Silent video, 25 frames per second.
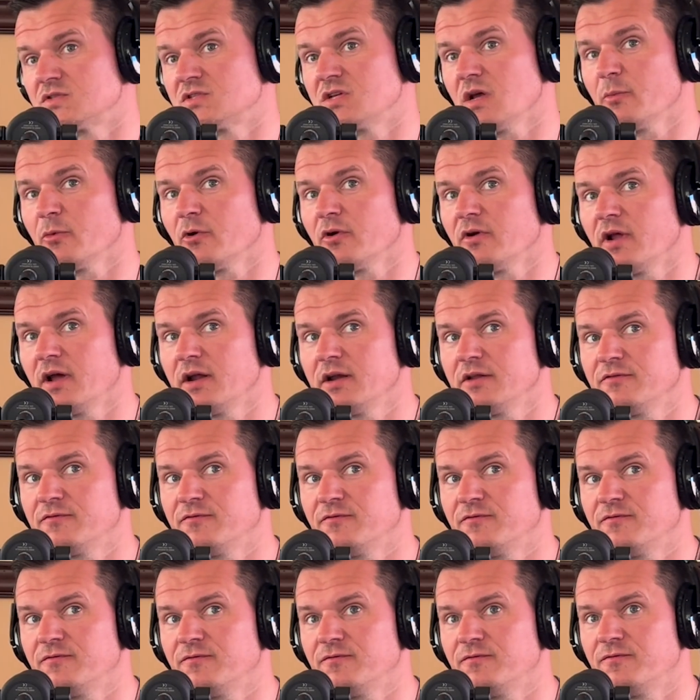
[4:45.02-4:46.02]
Summer of
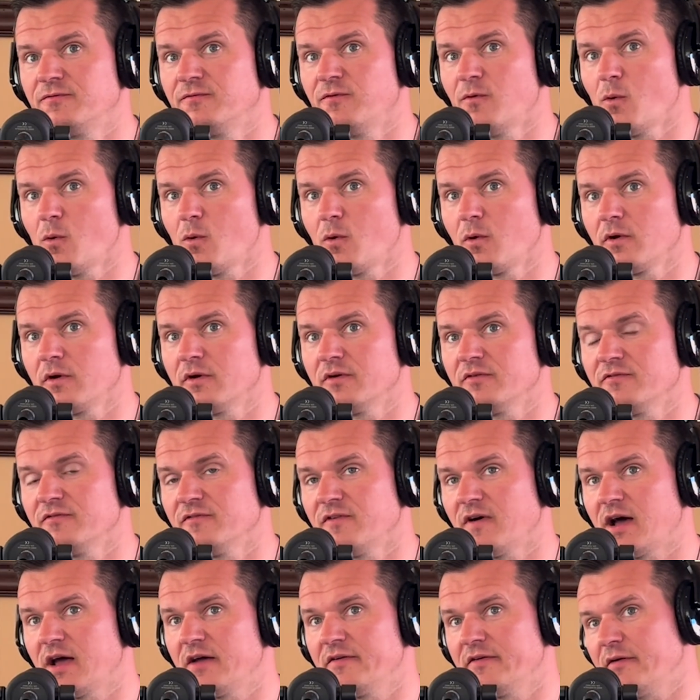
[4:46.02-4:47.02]
94 and
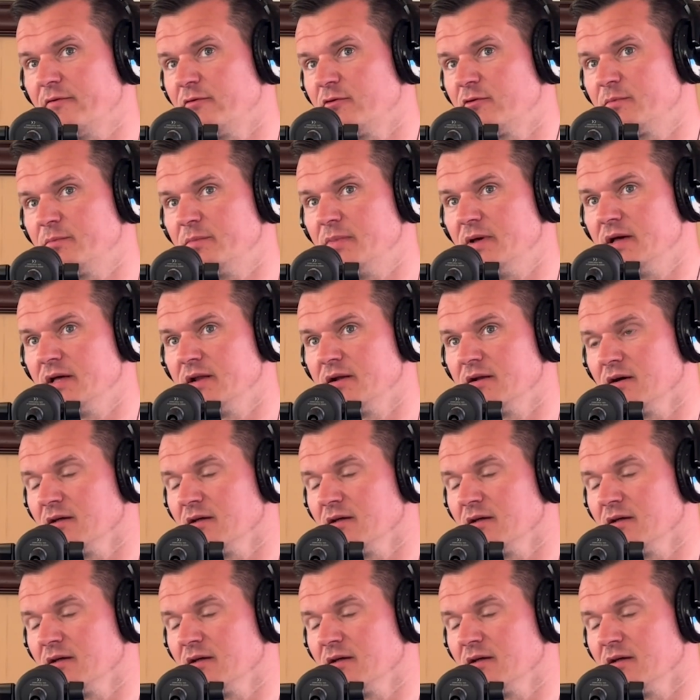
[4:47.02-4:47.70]
5, I would have been